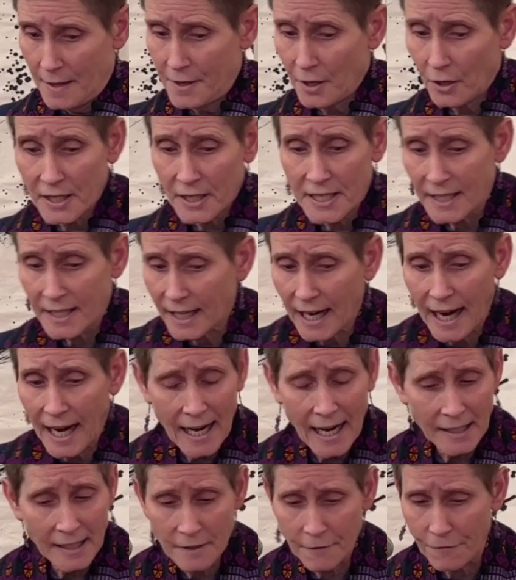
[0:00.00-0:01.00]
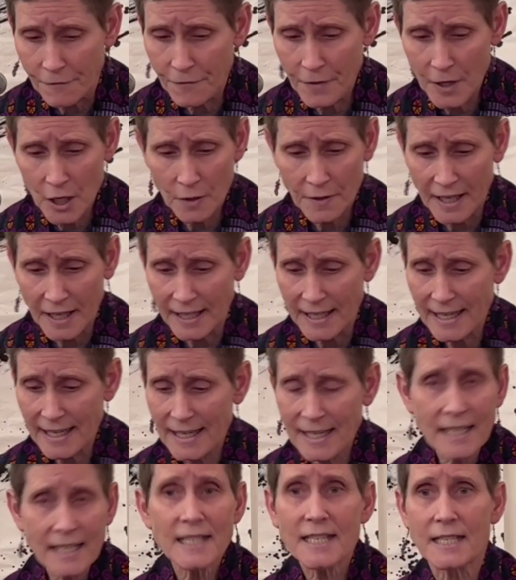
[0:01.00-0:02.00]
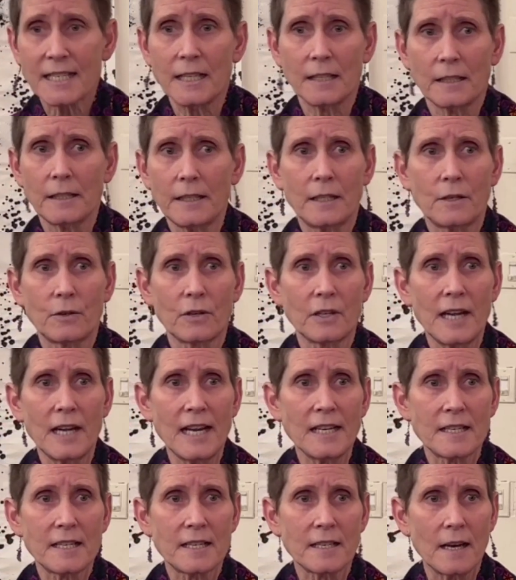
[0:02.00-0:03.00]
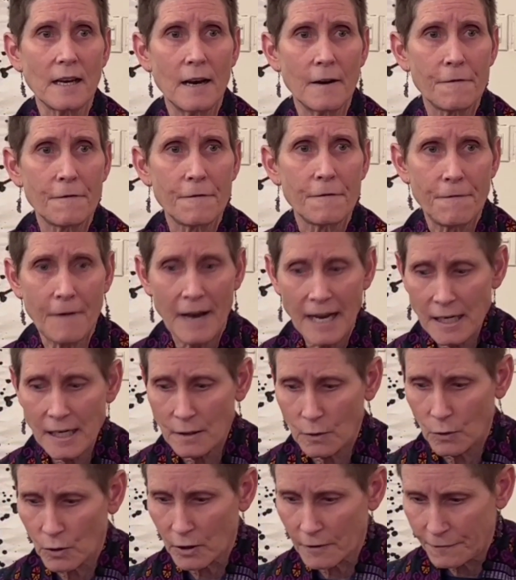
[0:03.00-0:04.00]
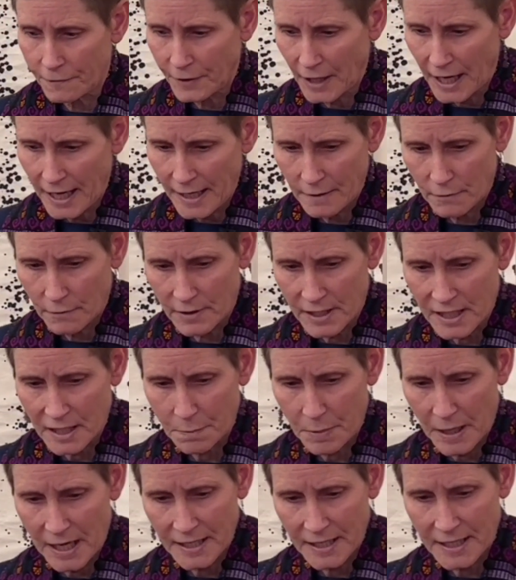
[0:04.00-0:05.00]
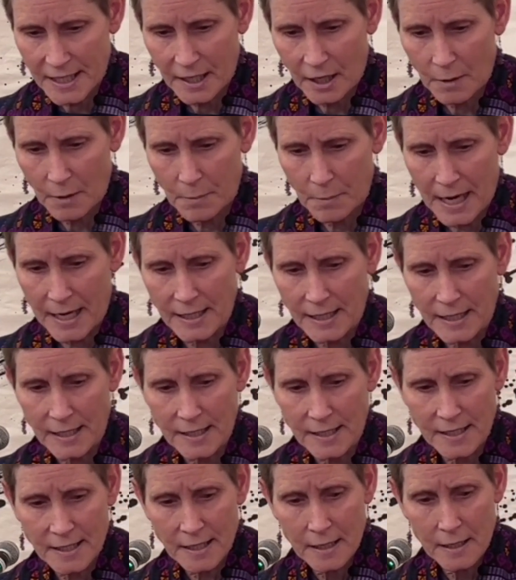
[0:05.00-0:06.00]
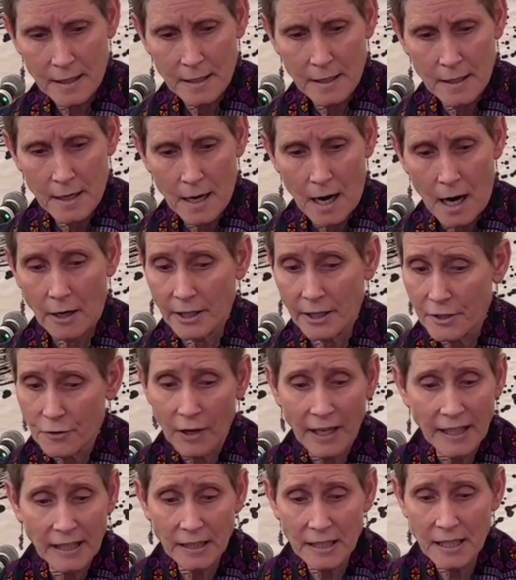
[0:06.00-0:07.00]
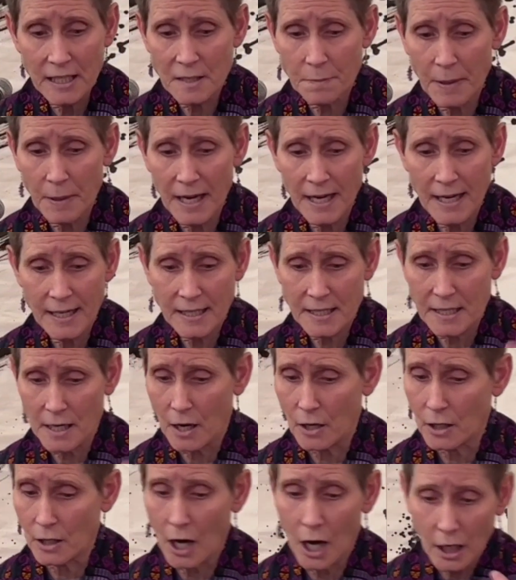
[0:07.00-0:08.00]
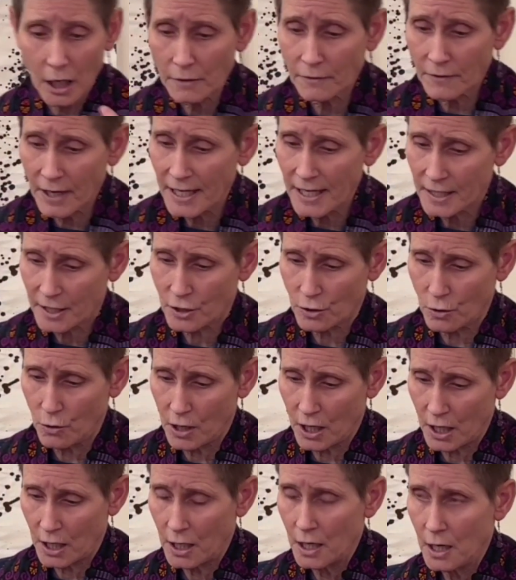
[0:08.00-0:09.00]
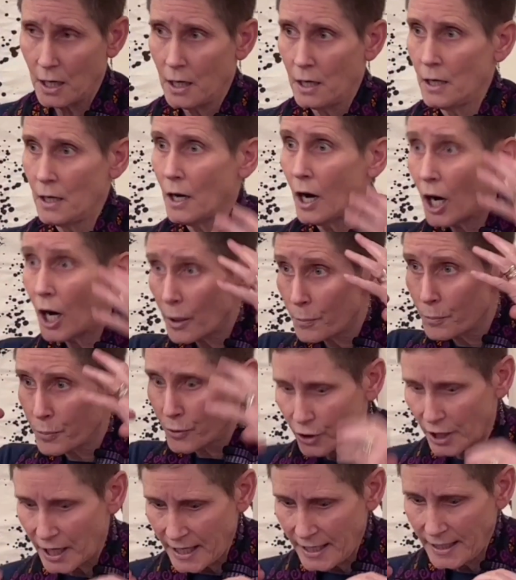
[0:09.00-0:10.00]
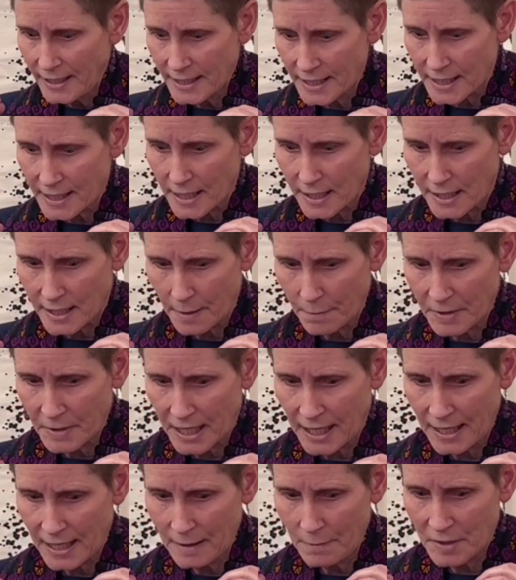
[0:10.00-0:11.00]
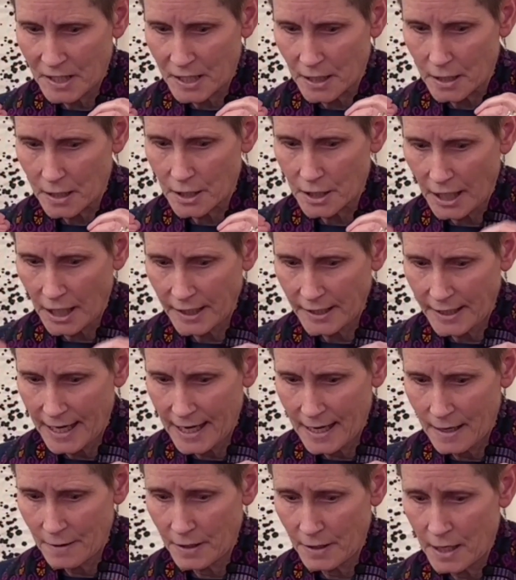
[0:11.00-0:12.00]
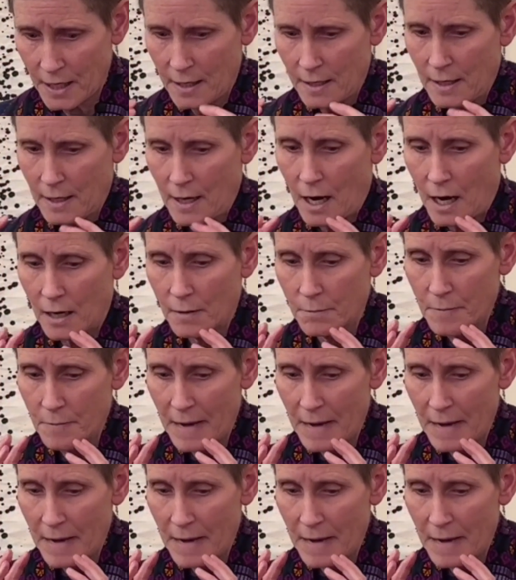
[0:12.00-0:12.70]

There is the kind of fear that instantly creates a fight or flight response in our bodies. Our adrenaline spikes, our heart rate soar, our brains sometimes shut down, our